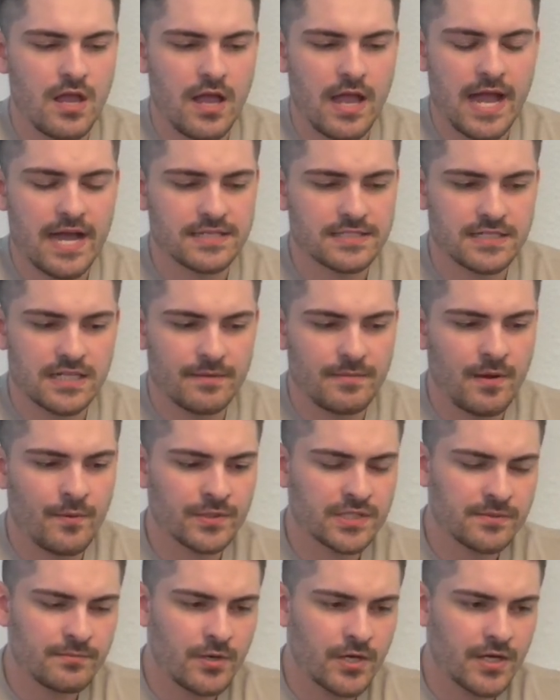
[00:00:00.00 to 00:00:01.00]
asking about
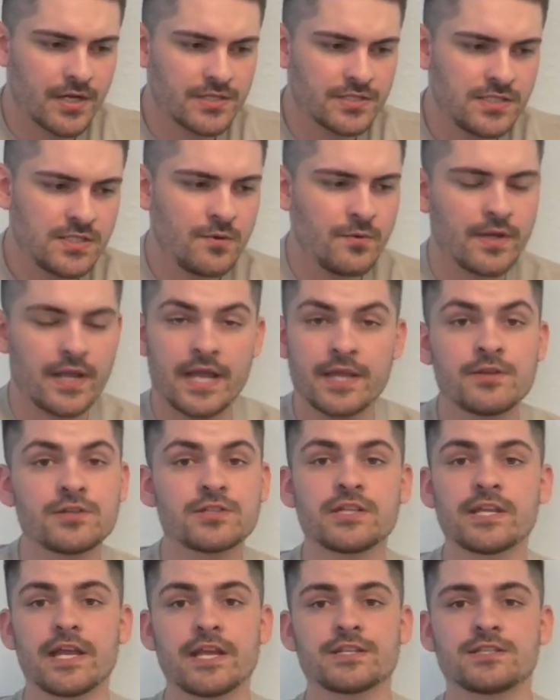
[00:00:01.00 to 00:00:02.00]
what the market's doing. I
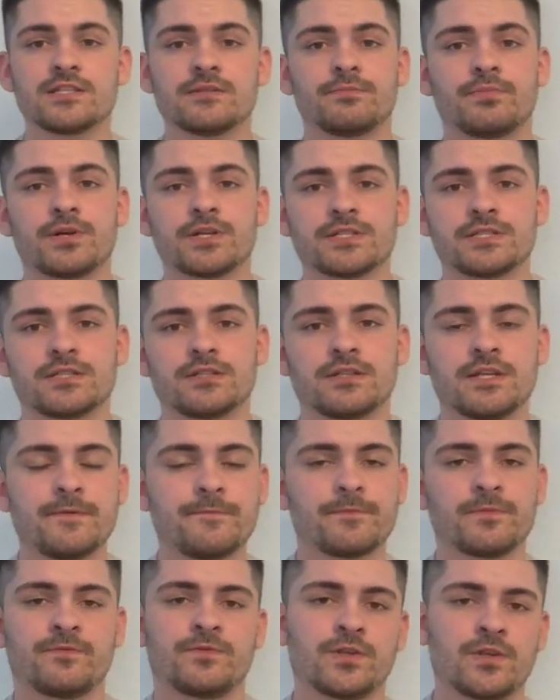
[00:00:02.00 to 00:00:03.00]
usually answer them personally.
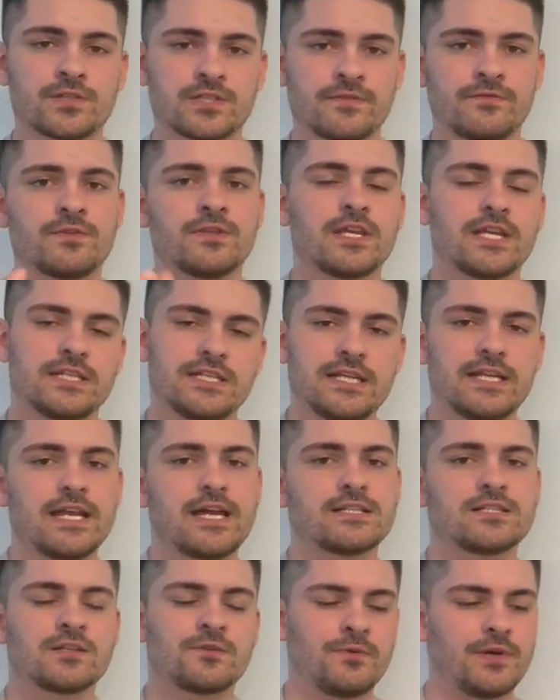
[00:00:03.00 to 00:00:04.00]
For those of you that did
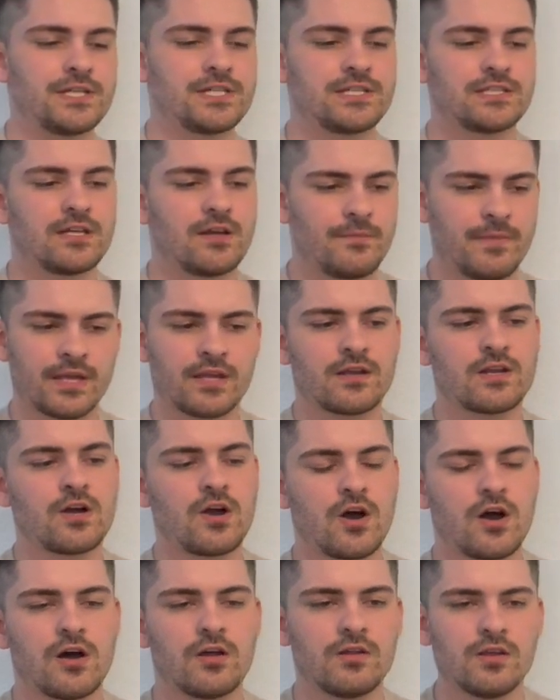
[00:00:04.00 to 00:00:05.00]
ask the questions, I'll make a
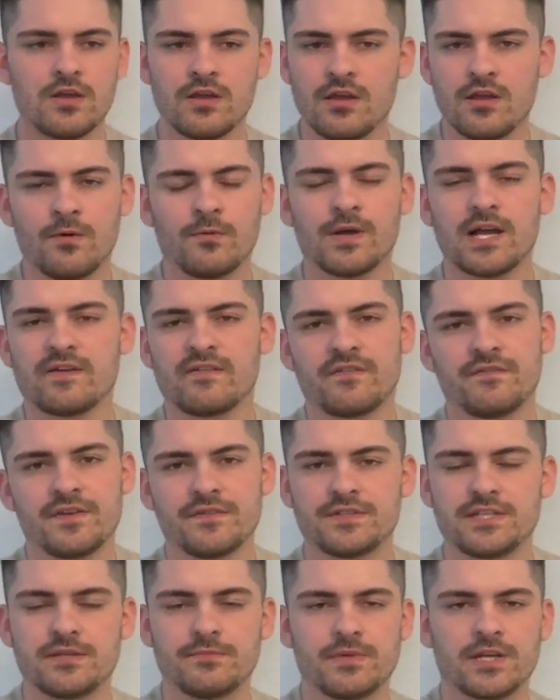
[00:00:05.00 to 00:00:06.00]
call. We'll have a
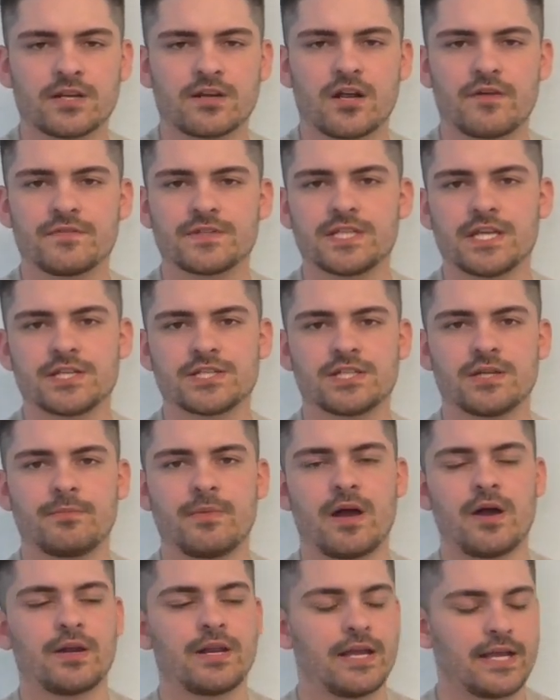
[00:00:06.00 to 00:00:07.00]
15-minute conversation
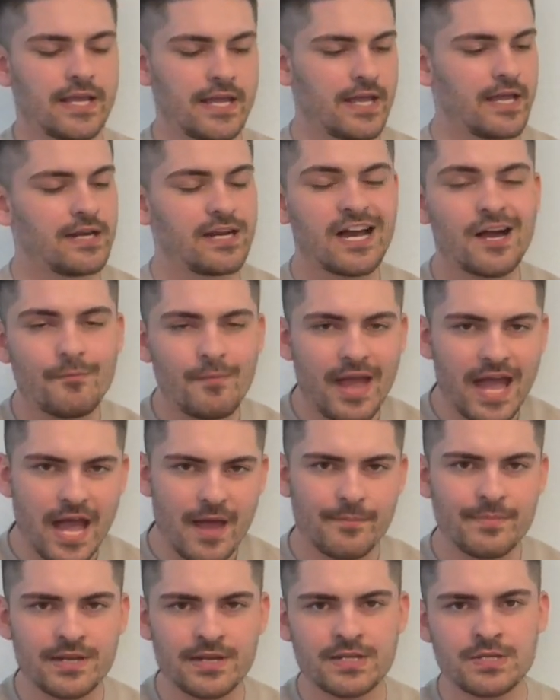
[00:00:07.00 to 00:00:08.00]
about it. Again, I'm
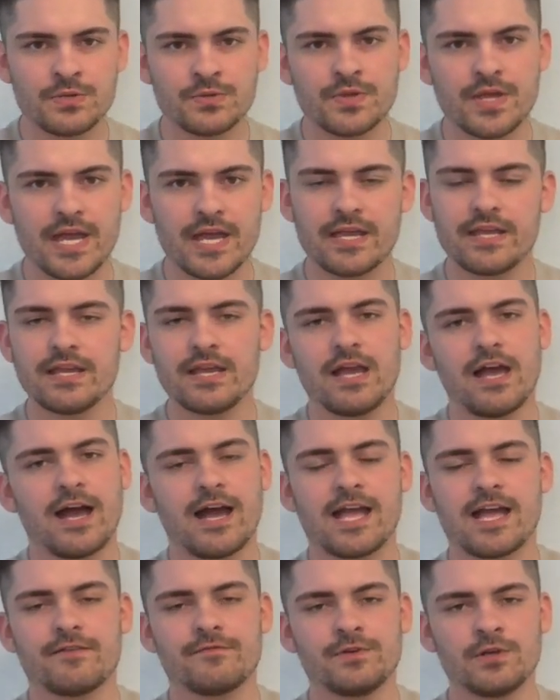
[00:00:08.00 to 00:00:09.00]
happy to do that. I
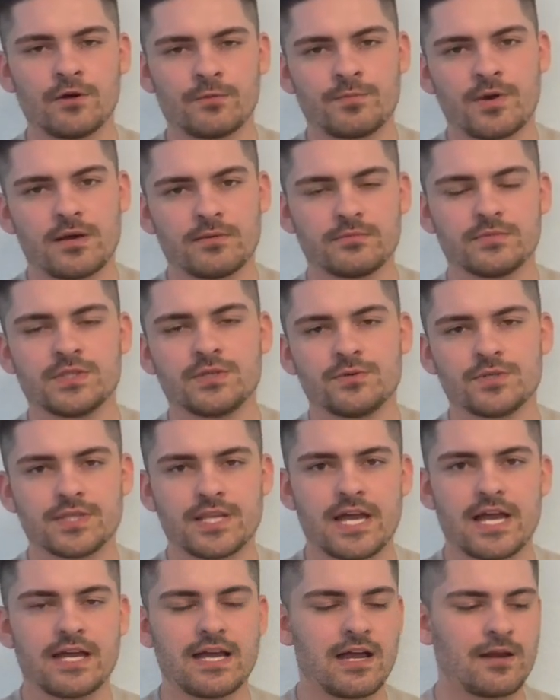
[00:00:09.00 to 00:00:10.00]
have no problem doing
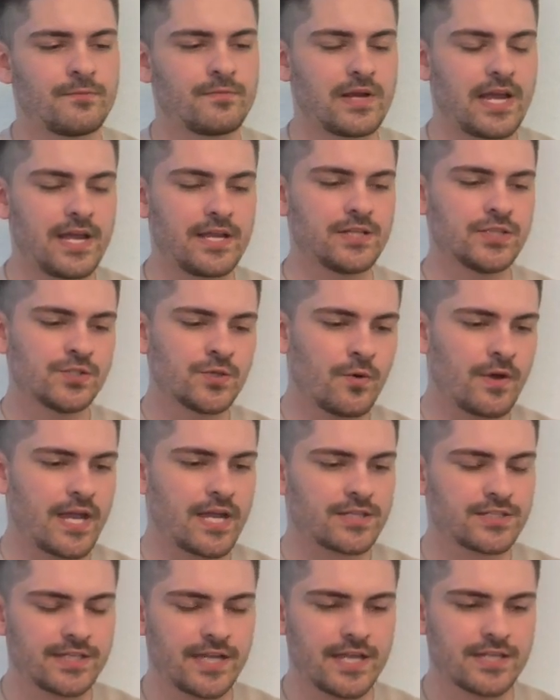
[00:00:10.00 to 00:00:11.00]
that. I enjoy
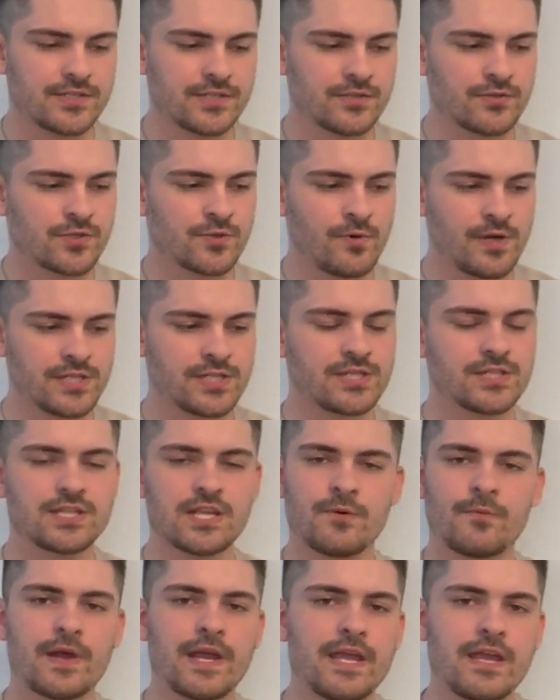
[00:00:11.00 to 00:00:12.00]
actually answering those questions.
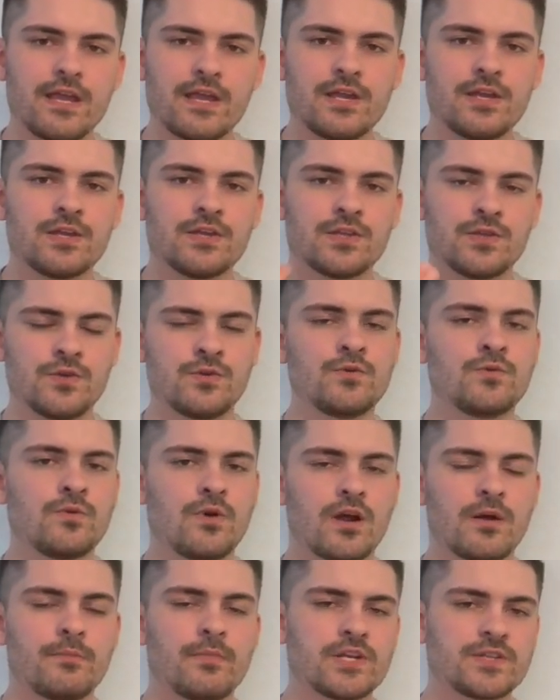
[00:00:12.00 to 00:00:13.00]
That way, you
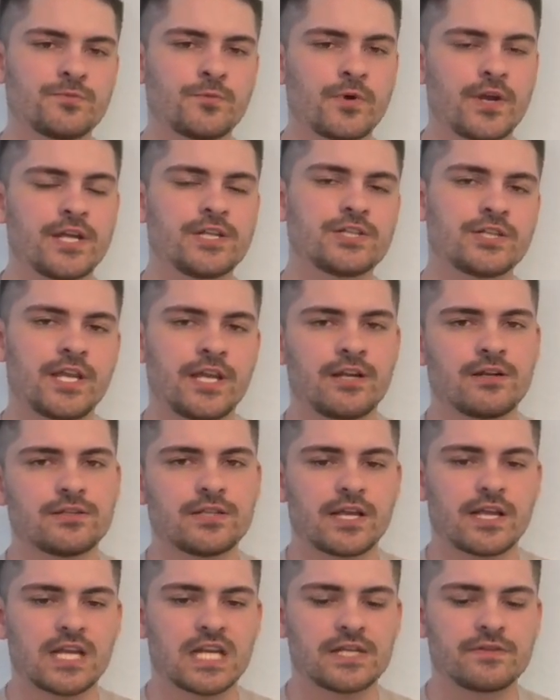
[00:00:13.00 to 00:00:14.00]
are much more educated on
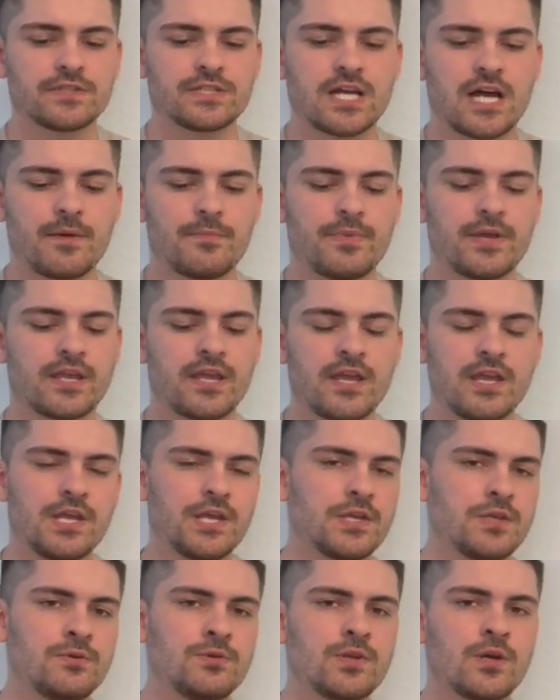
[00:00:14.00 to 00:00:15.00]
that kind of a topic.
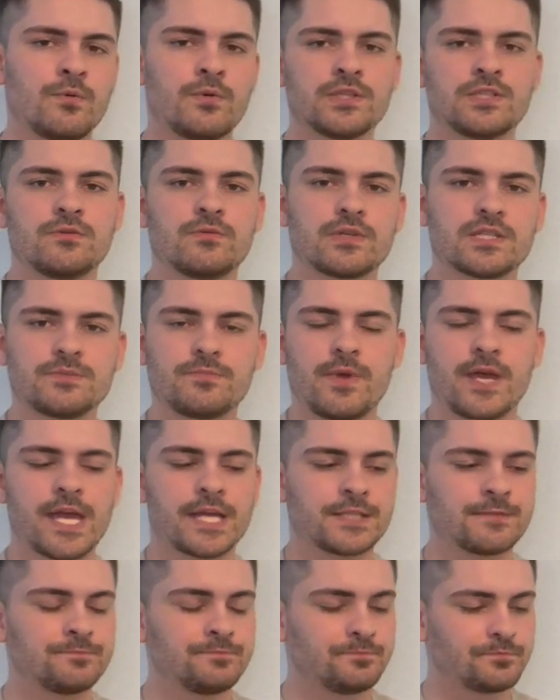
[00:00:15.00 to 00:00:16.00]
You know what to
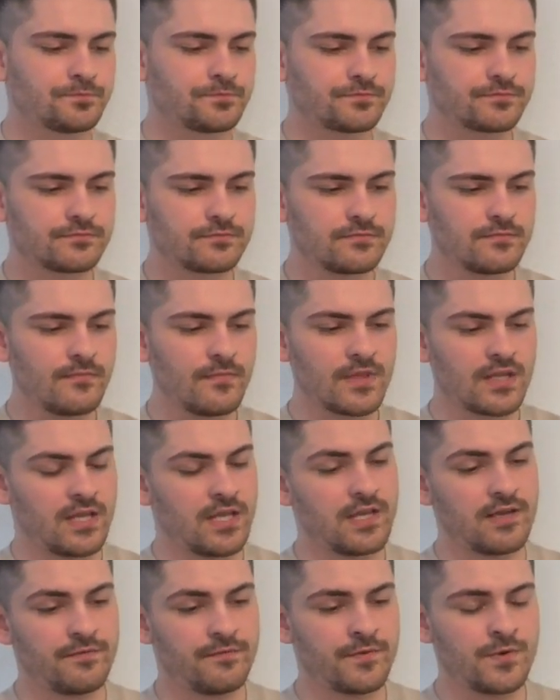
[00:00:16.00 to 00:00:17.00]
expect.
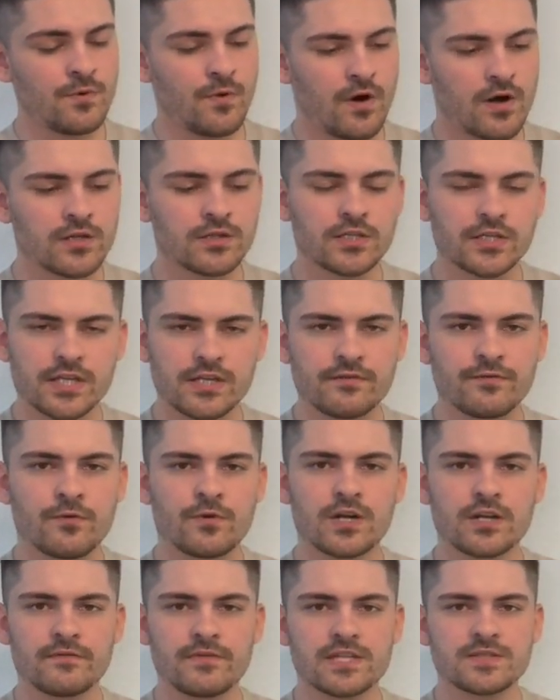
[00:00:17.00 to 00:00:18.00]
If you are looking for
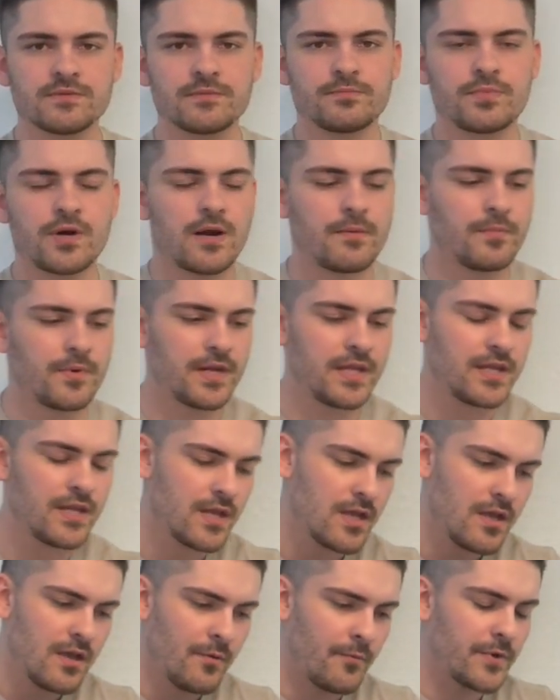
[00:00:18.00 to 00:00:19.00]
an investment property,
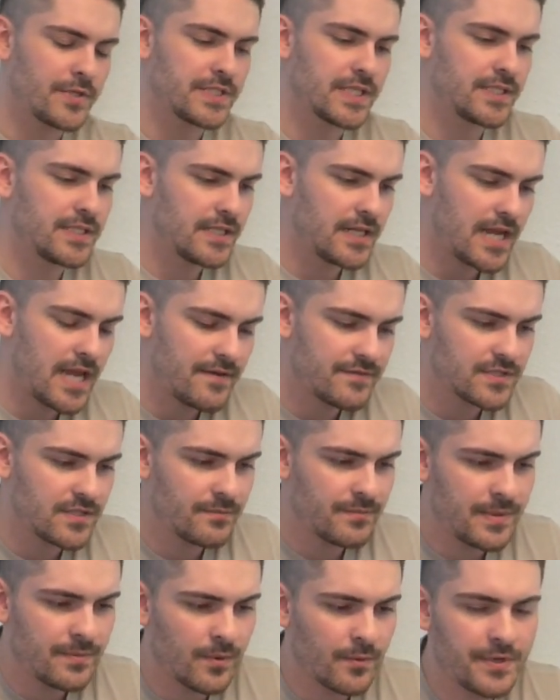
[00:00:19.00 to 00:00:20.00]
which I did have some
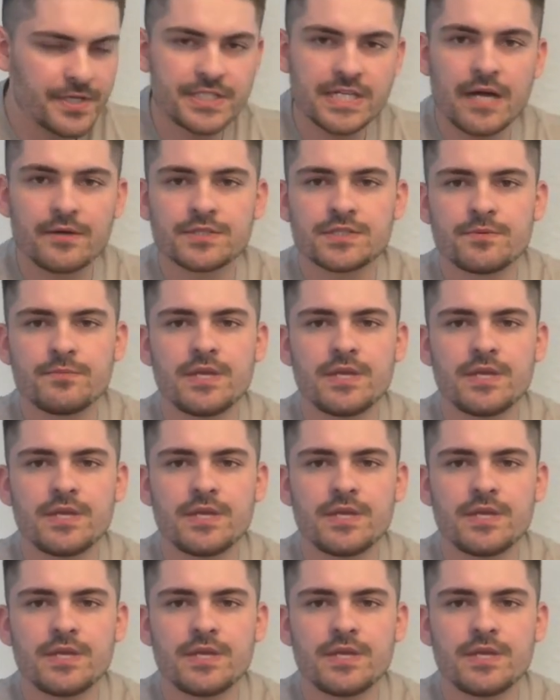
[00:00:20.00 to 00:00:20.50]
people reach out to